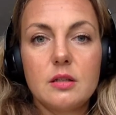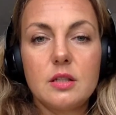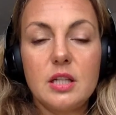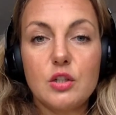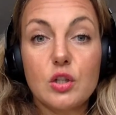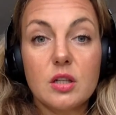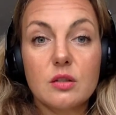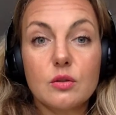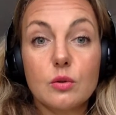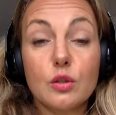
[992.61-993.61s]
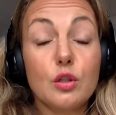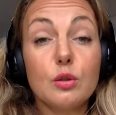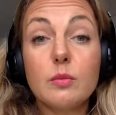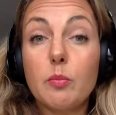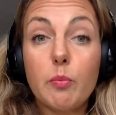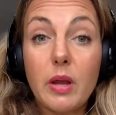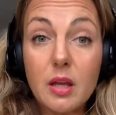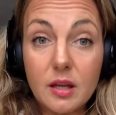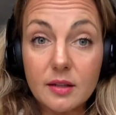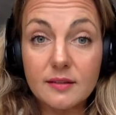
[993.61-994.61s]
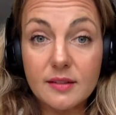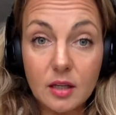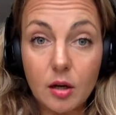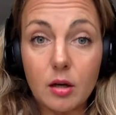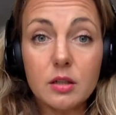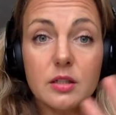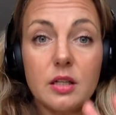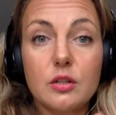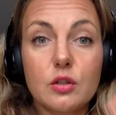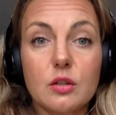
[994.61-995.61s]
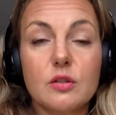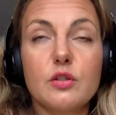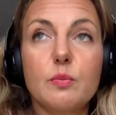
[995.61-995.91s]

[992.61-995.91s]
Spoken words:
teachings or human beings that are teachers,